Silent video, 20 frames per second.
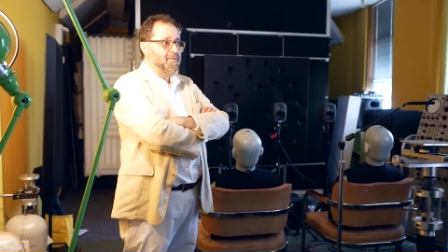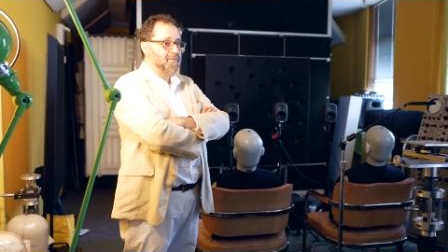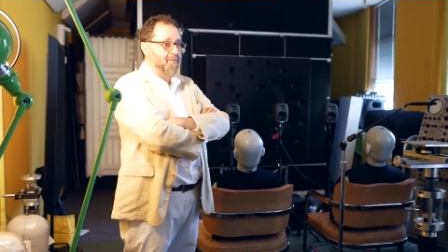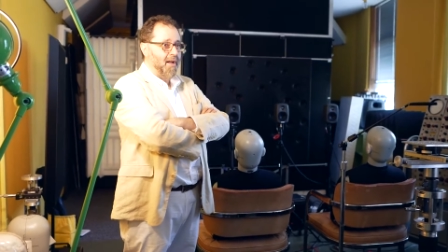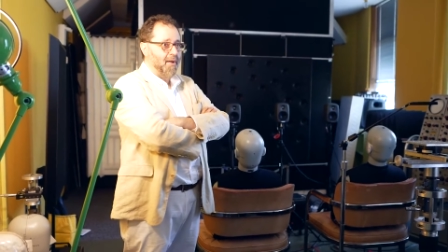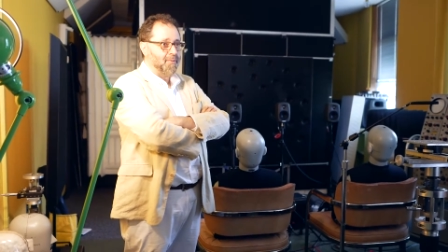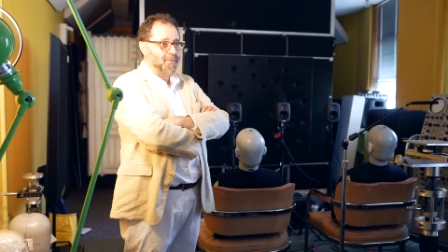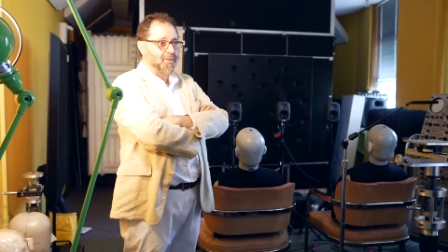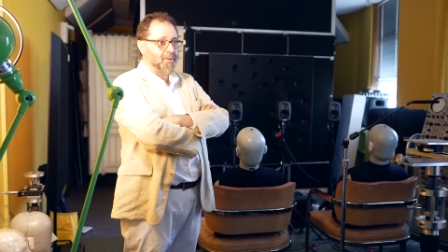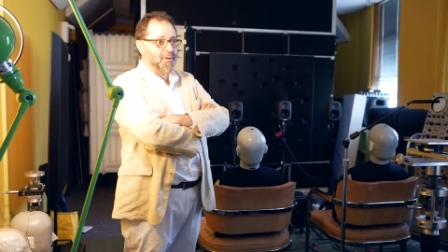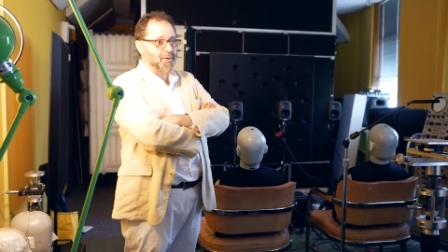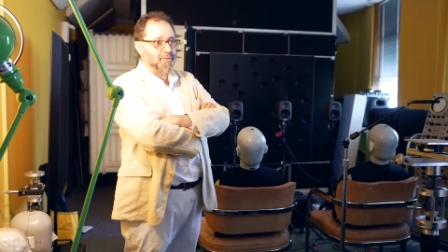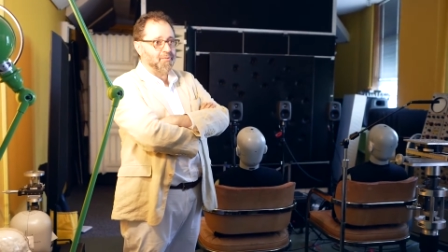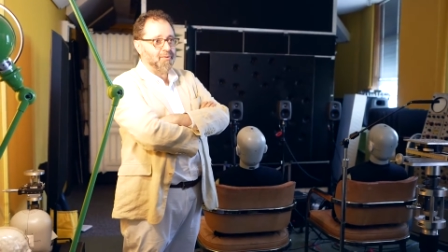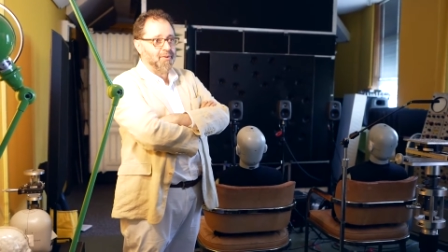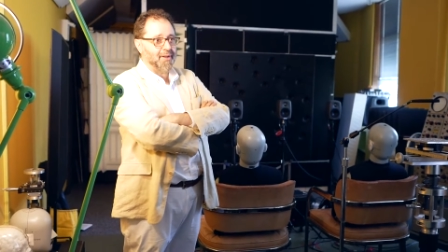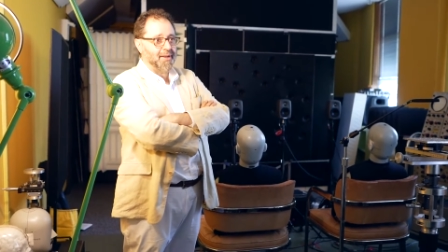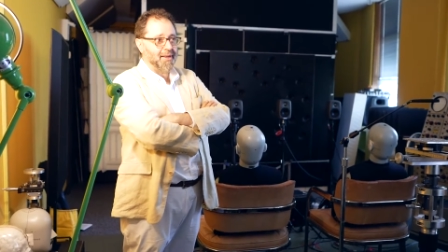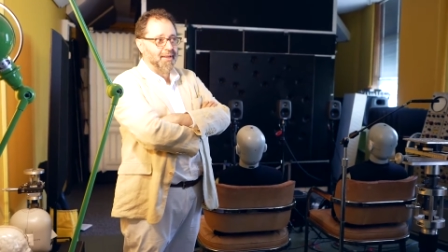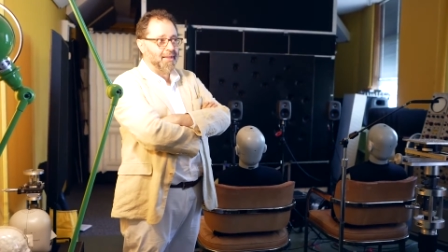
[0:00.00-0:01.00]
a fight with you
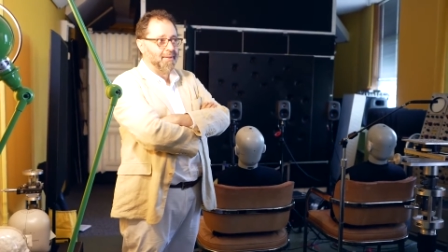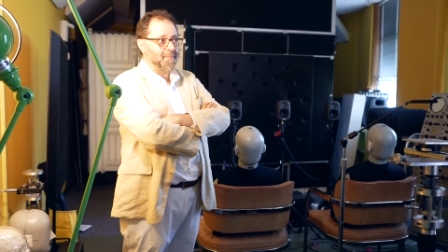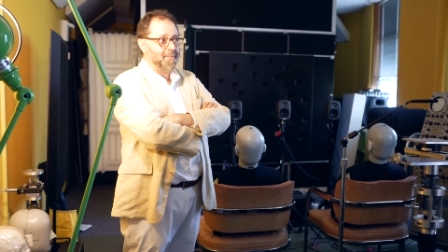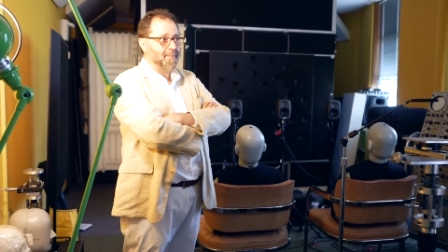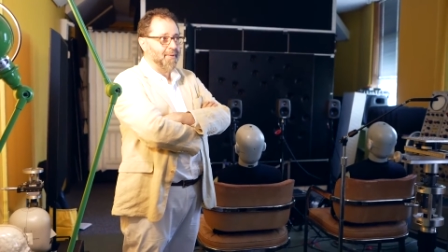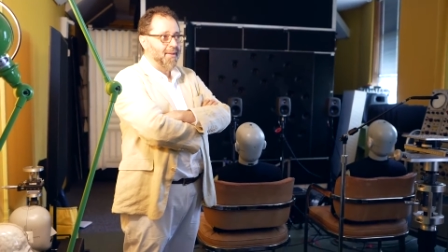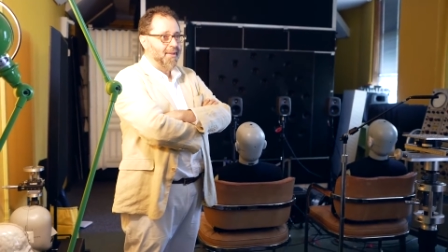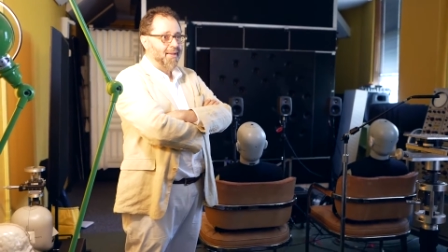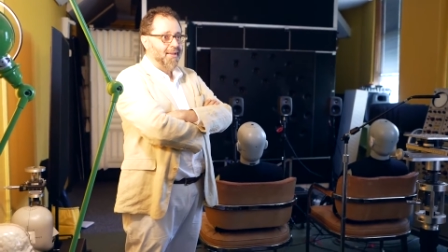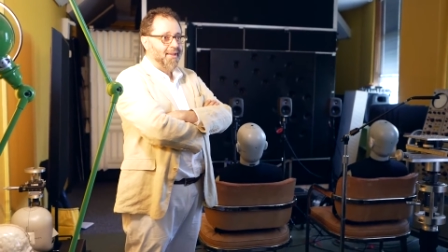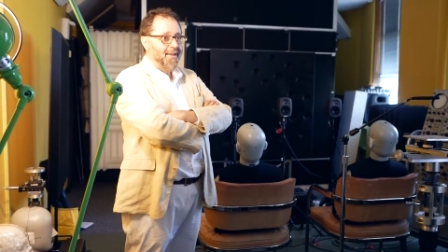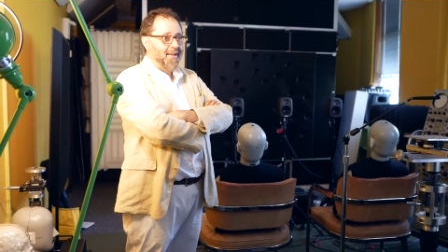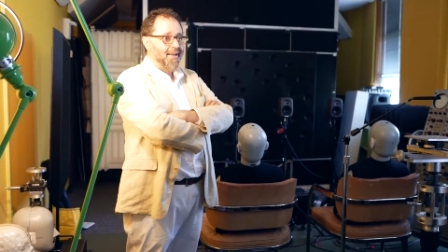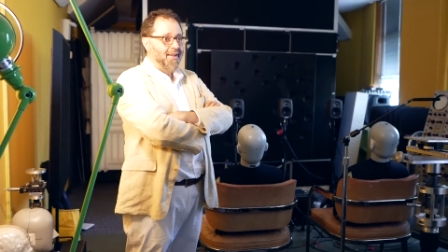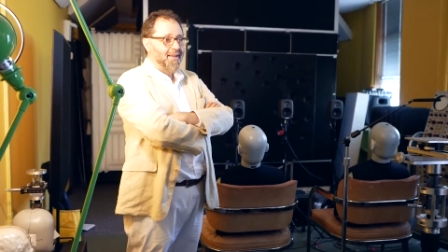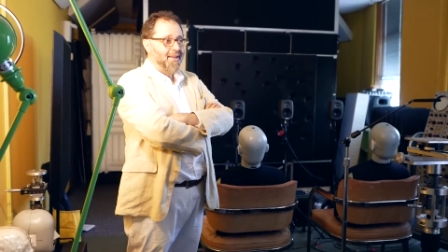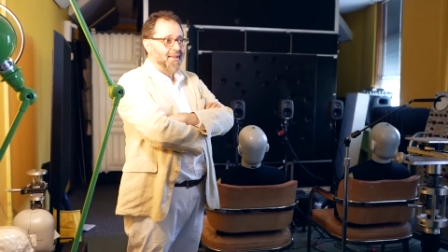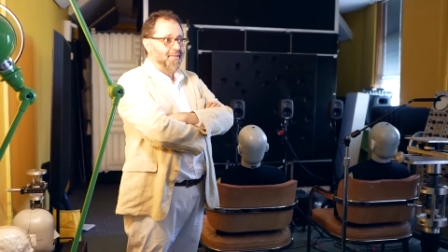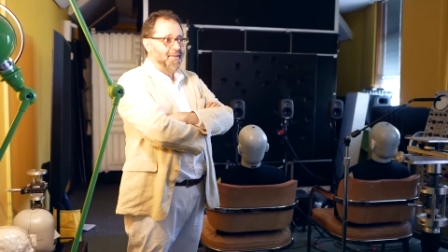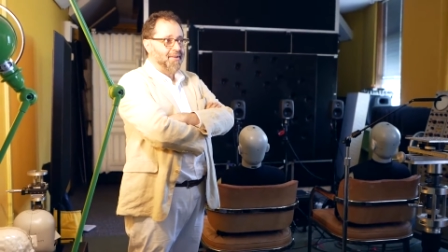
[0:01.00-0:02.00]
if you claim
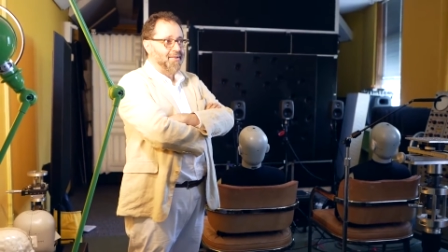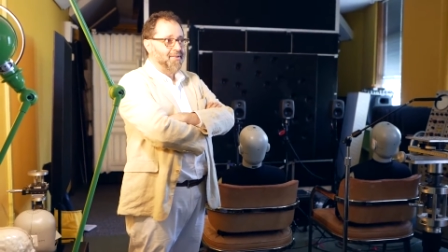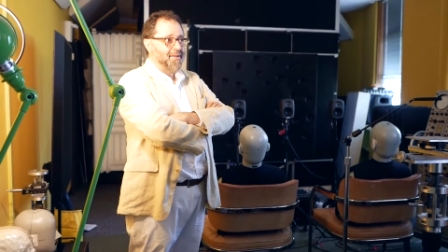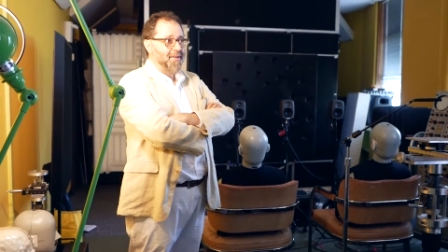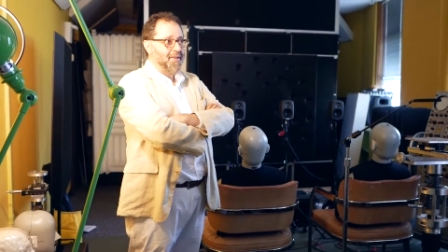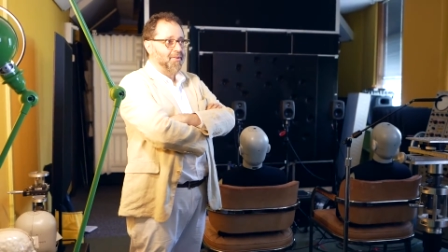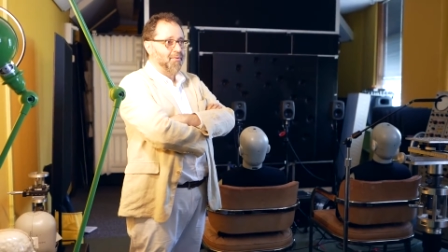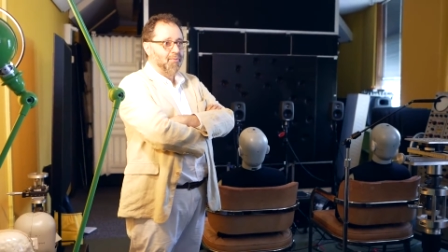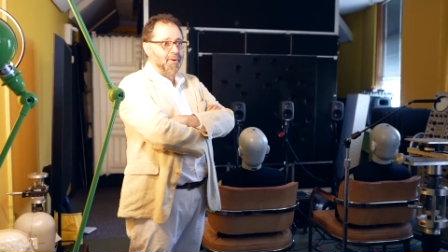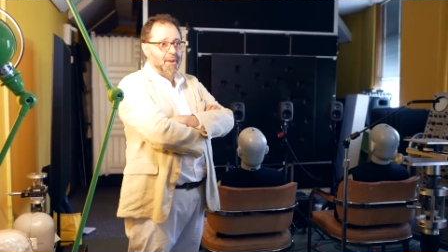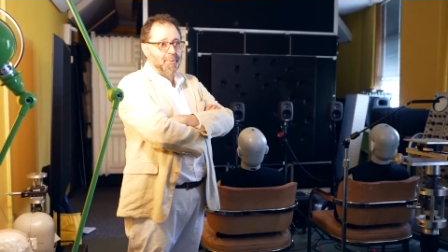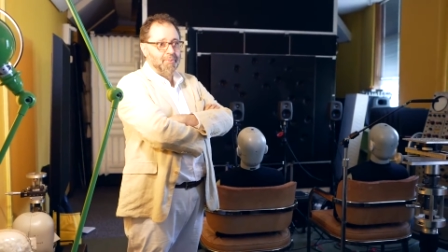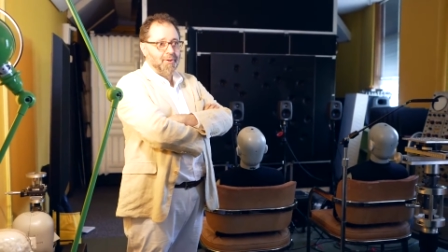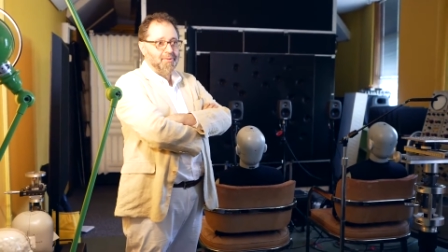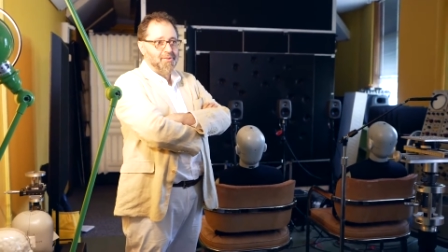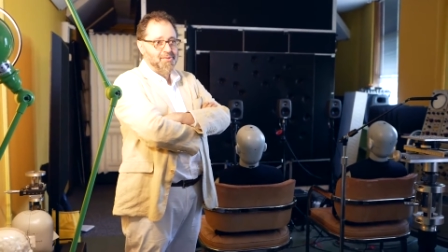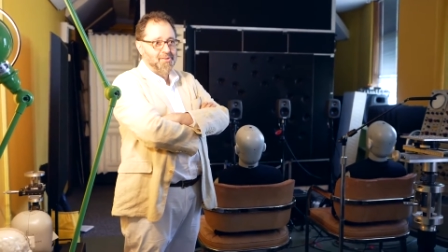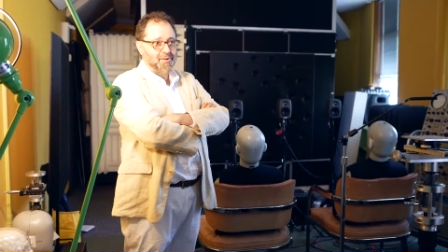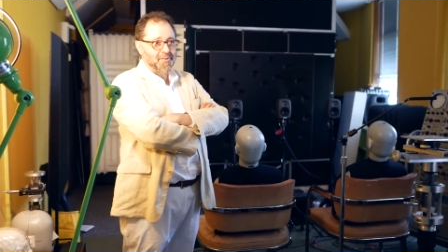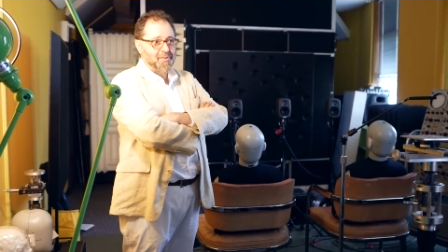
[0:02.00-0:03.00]
uh, that uh, the Wright
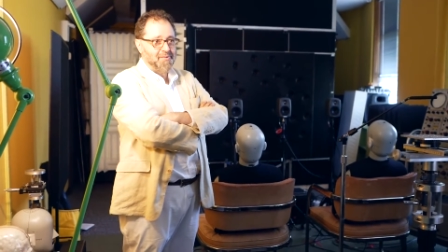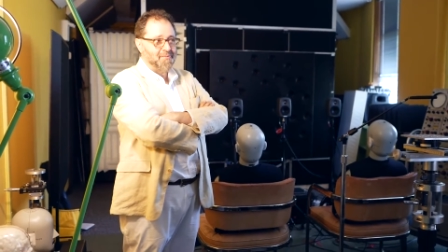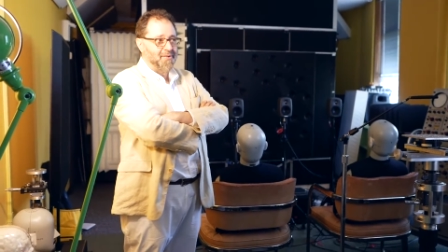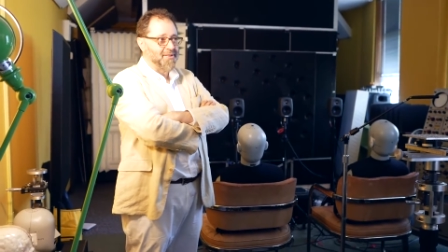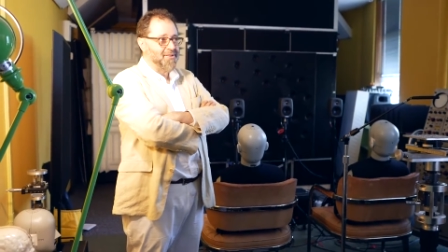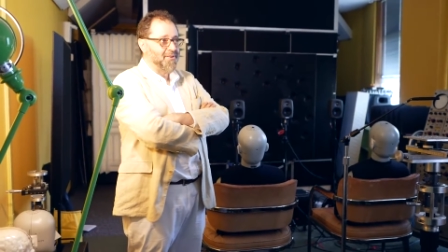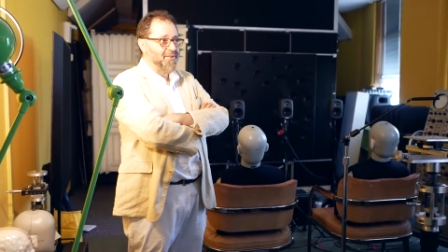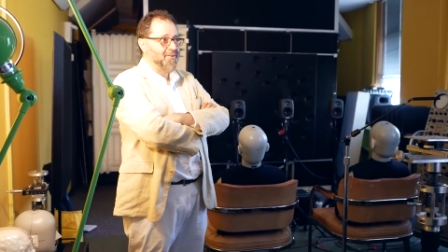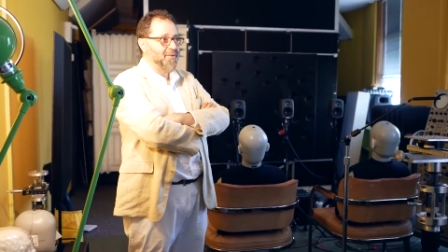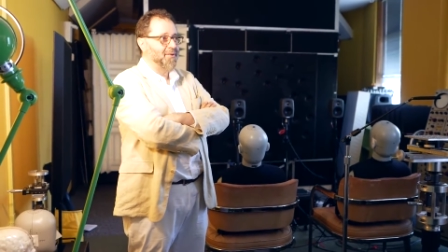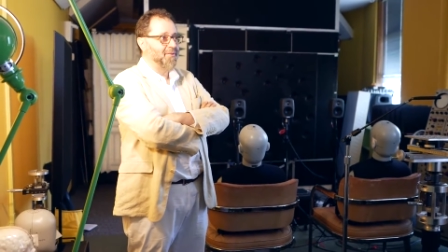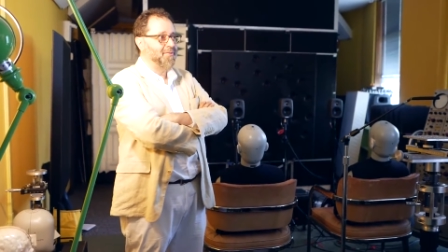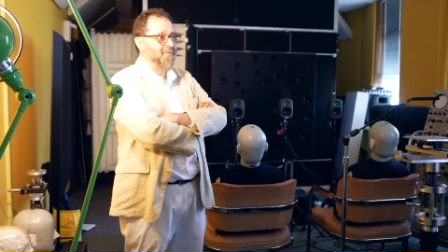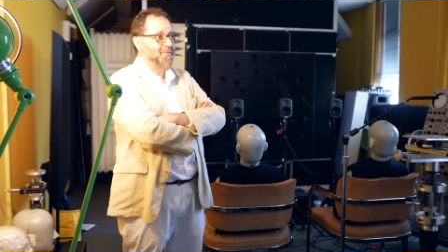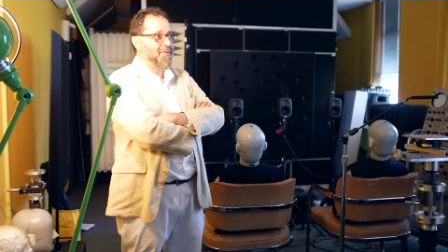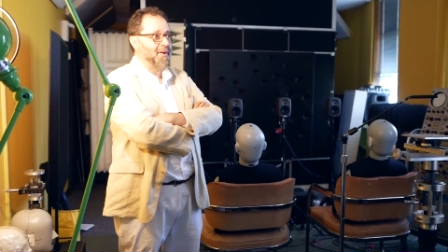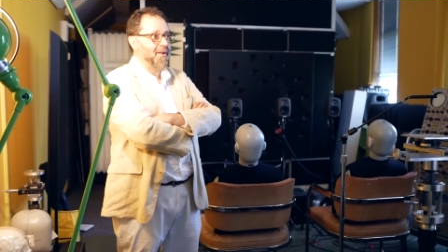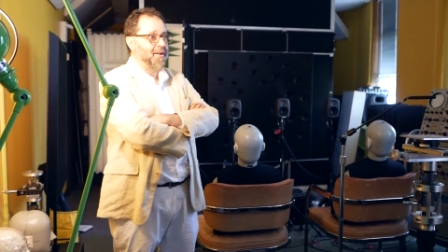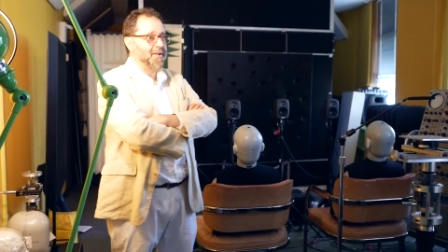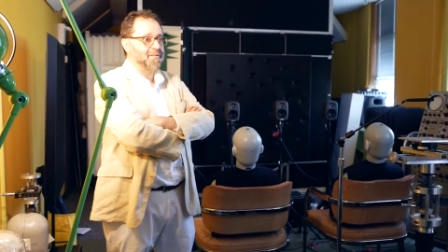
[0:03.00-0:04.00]
brothers are the inventors
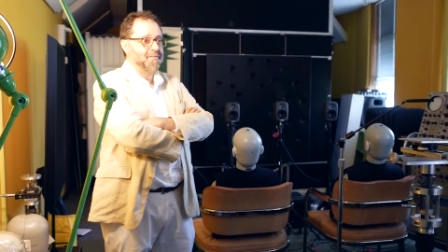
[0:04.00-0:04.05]
of